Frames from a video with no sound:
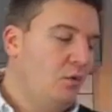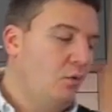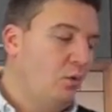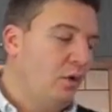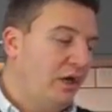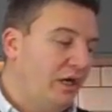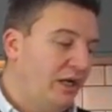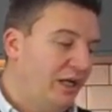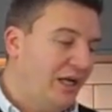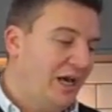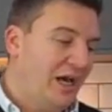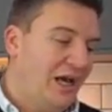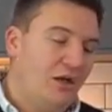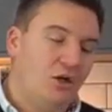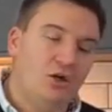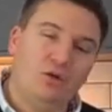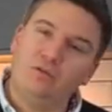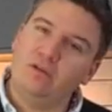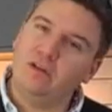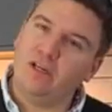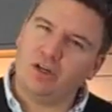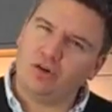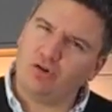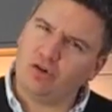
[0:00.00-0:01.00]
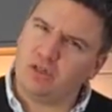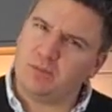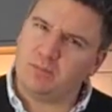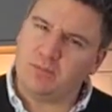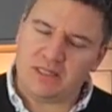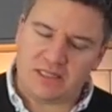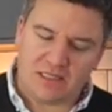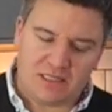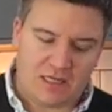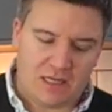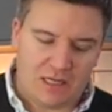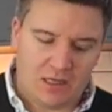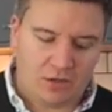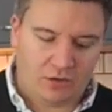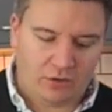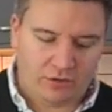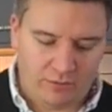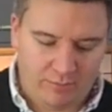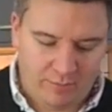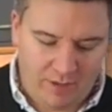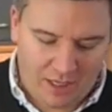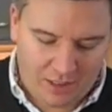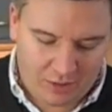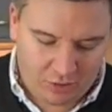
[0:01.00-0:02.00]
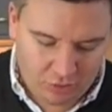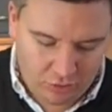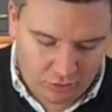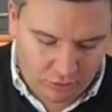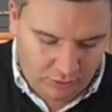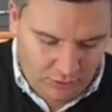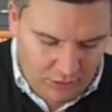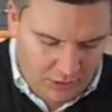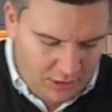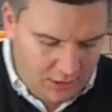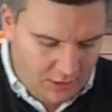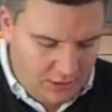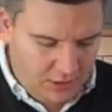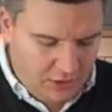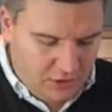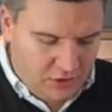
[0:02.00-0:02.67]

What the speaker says: We're going to get a lovely crispy skin on the mackerel.